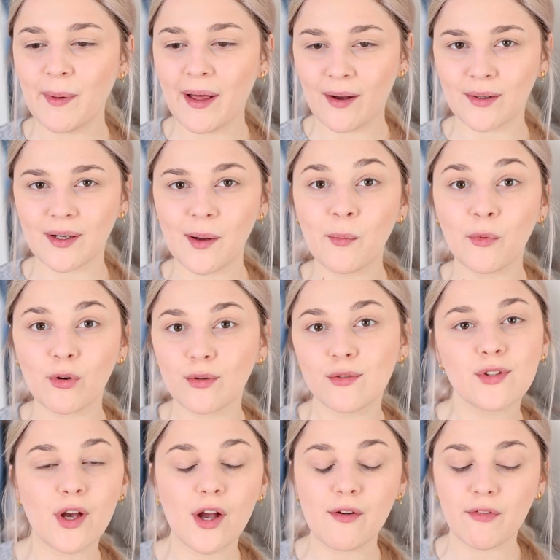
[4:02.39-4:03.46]
powder and
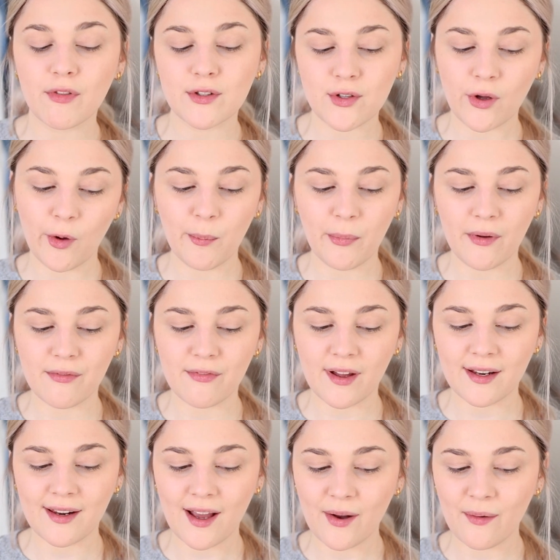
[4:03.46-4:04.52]
bronzer over the top of
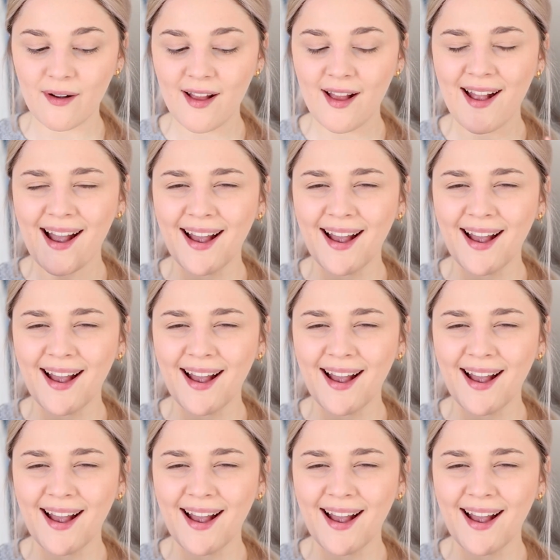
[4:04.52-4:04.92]
that now.